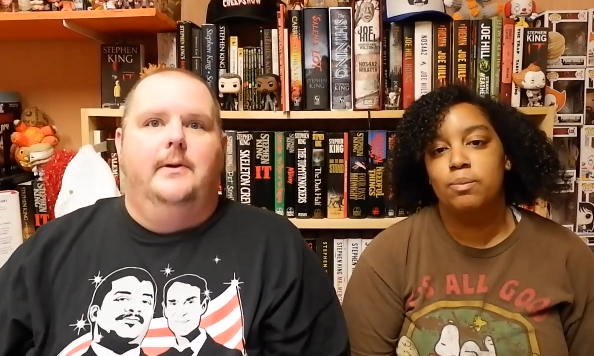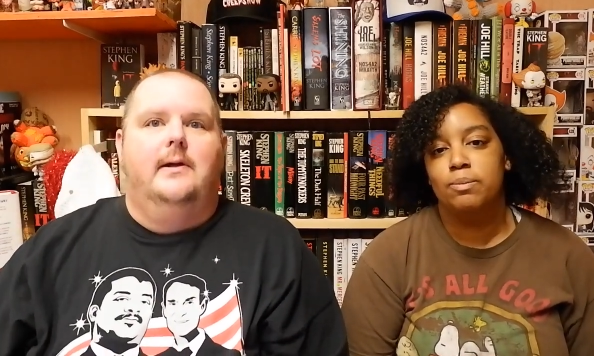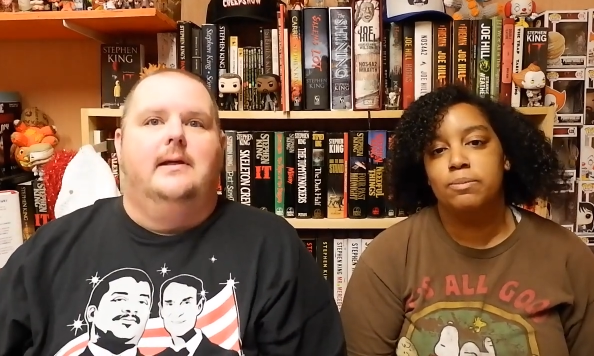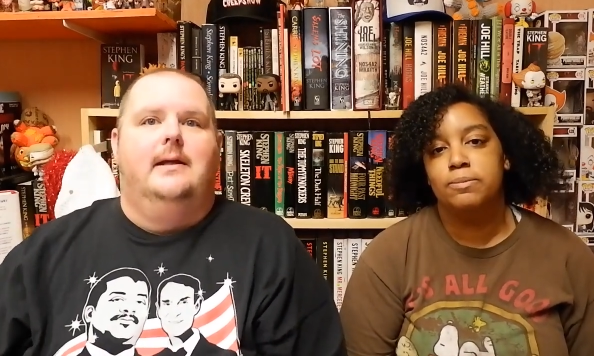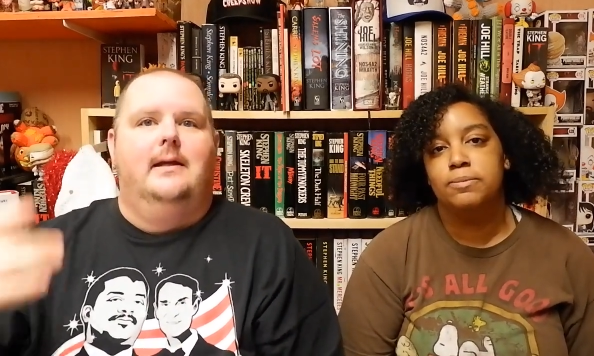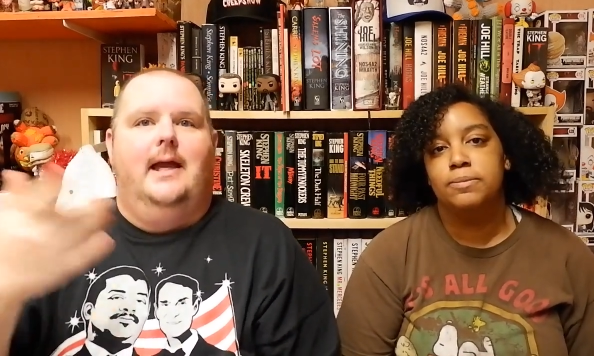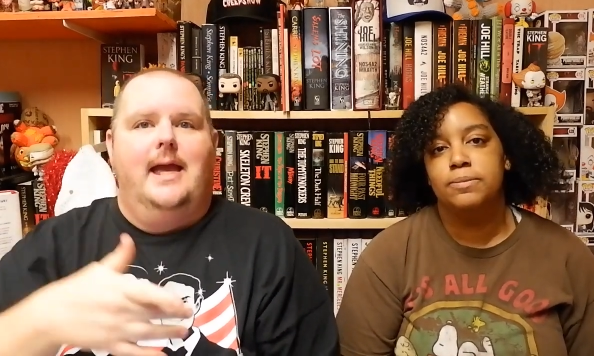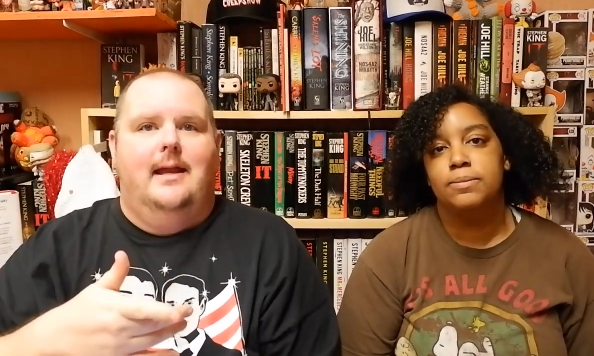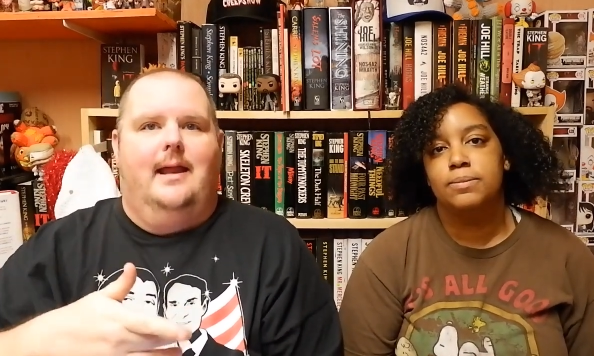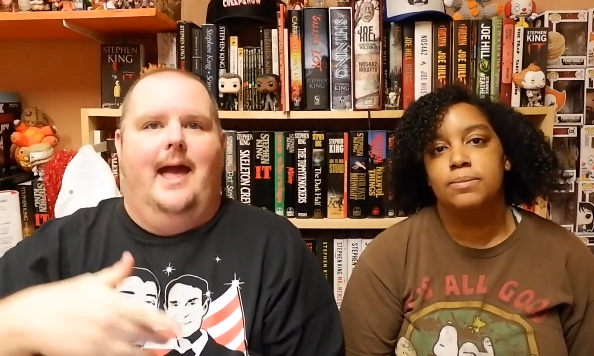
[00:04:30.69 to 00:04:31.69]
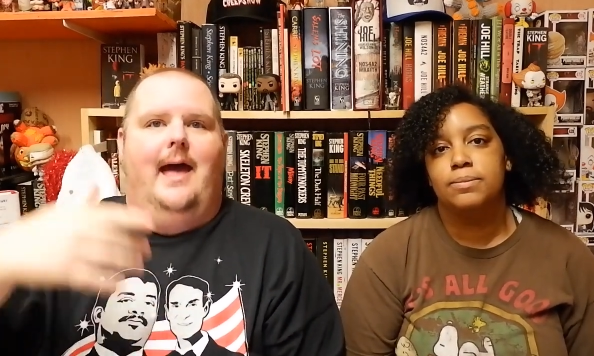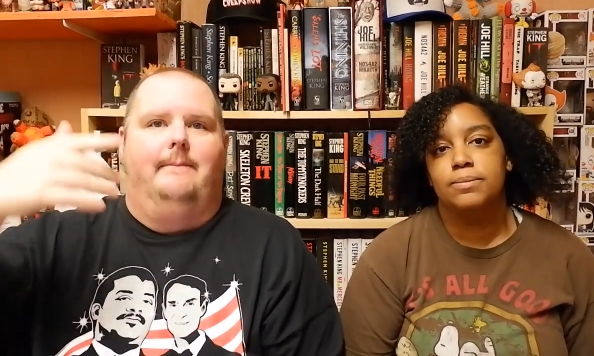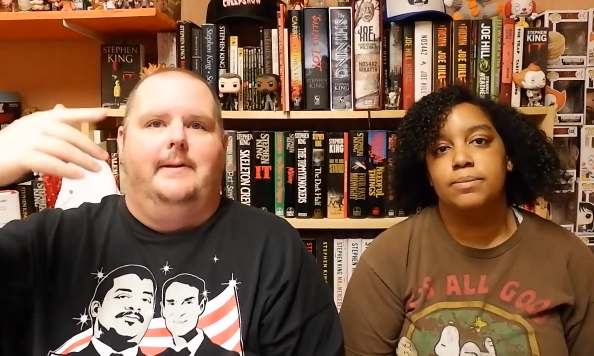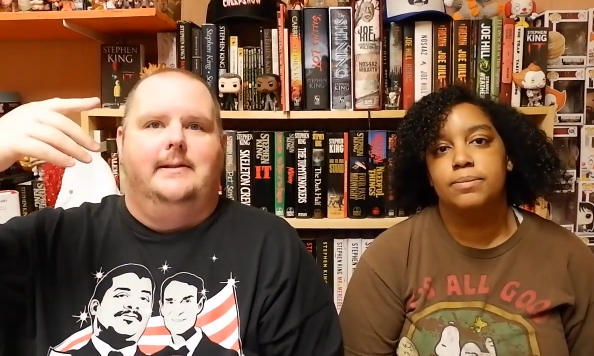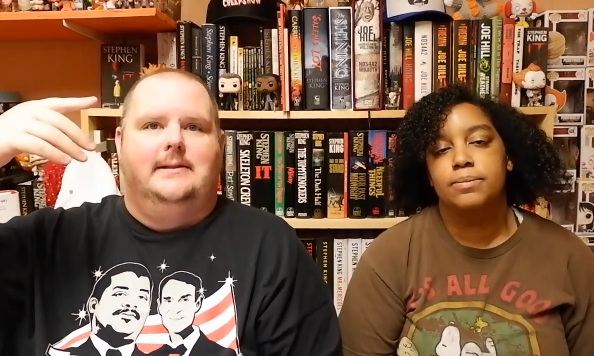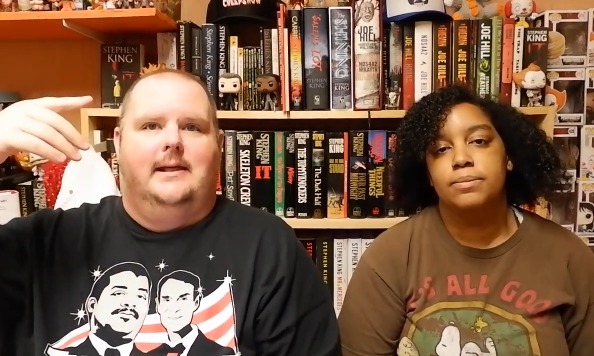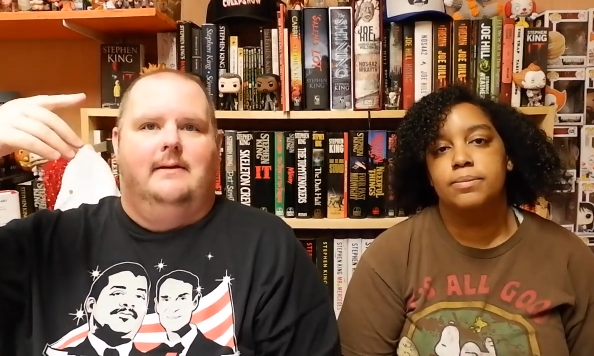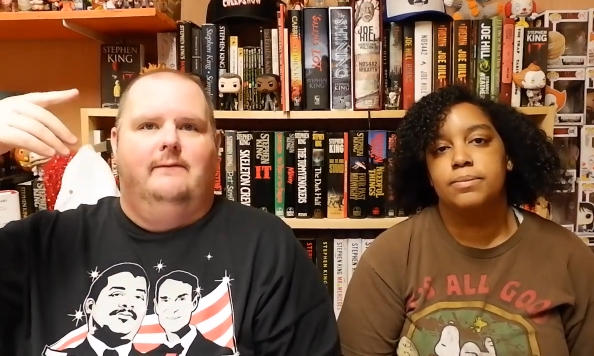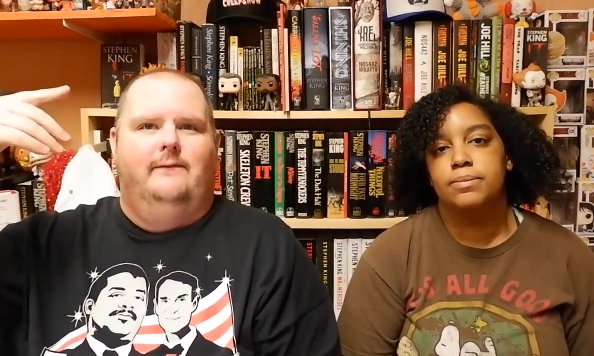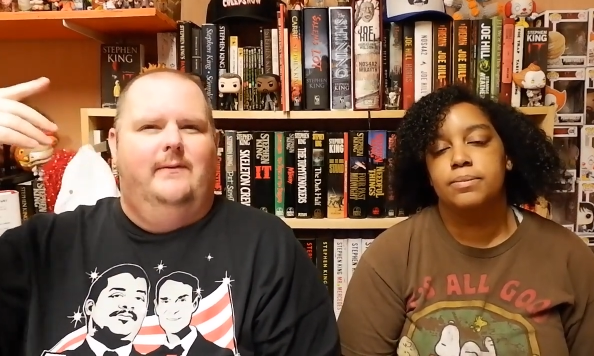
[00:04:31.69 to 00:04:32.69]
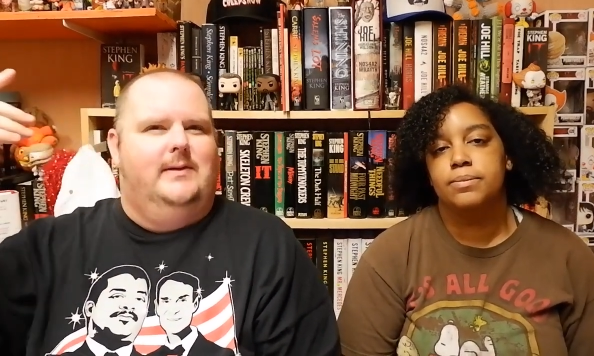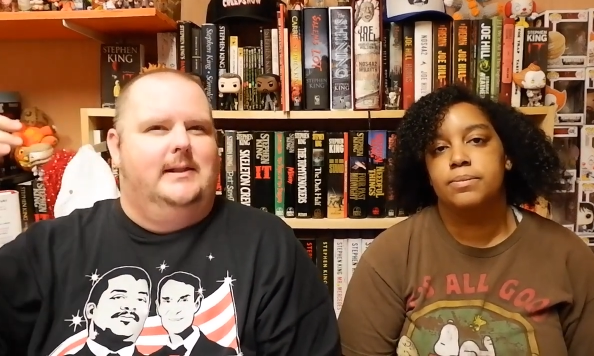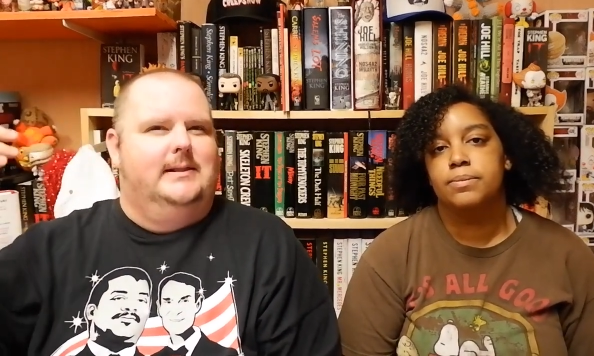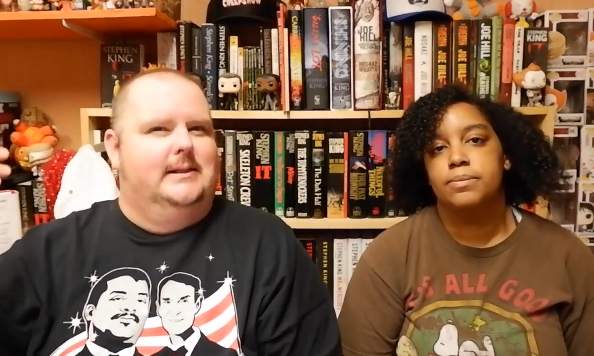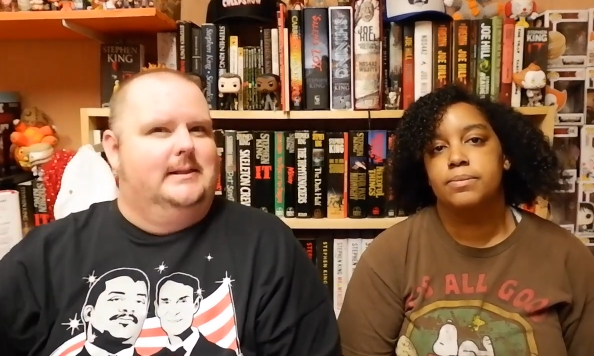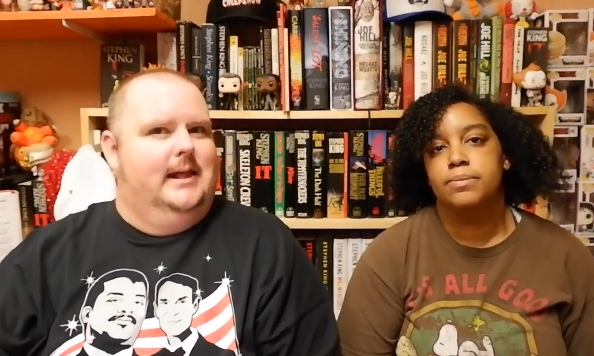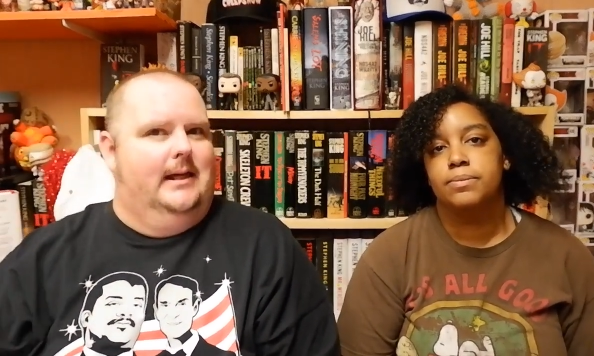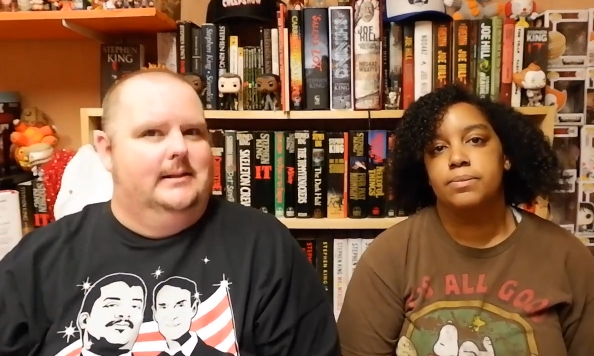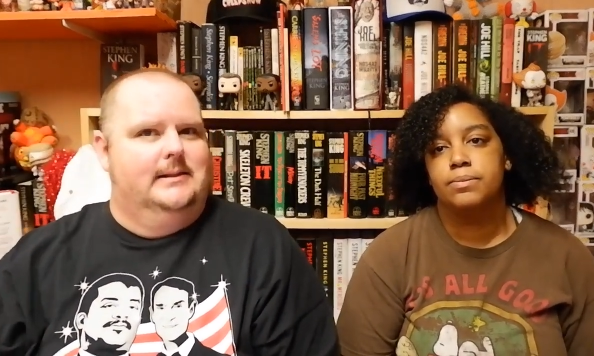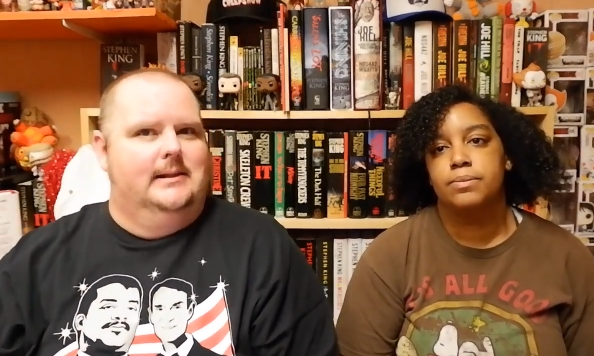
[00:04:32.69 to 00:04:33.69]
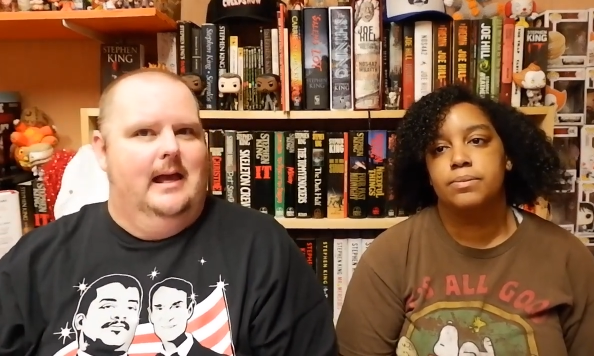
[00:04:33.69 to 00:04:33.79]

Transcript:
Speaker 1: book it happens in 56,